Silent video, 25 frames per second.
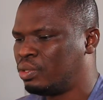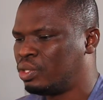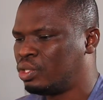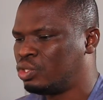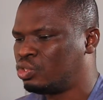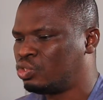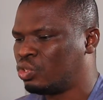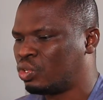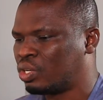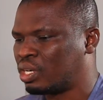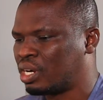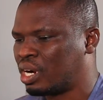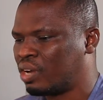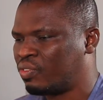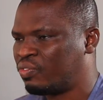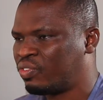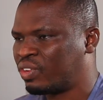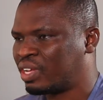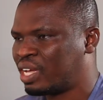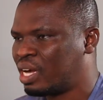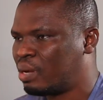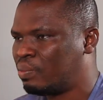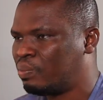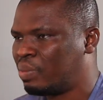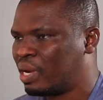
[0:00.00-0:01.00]

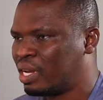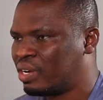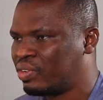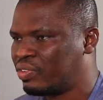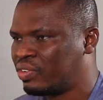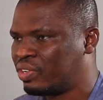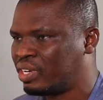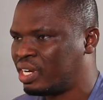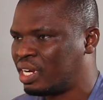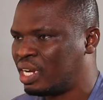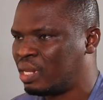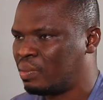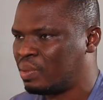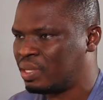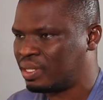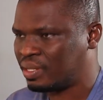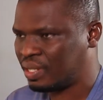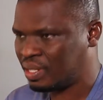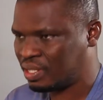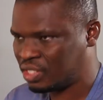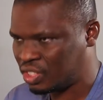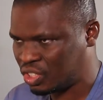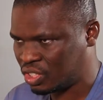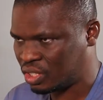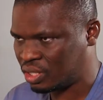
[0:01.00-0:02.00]
geographical boundary
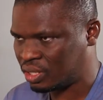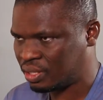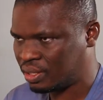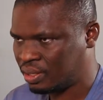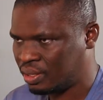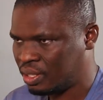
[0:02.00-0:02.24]
limitation. Okay.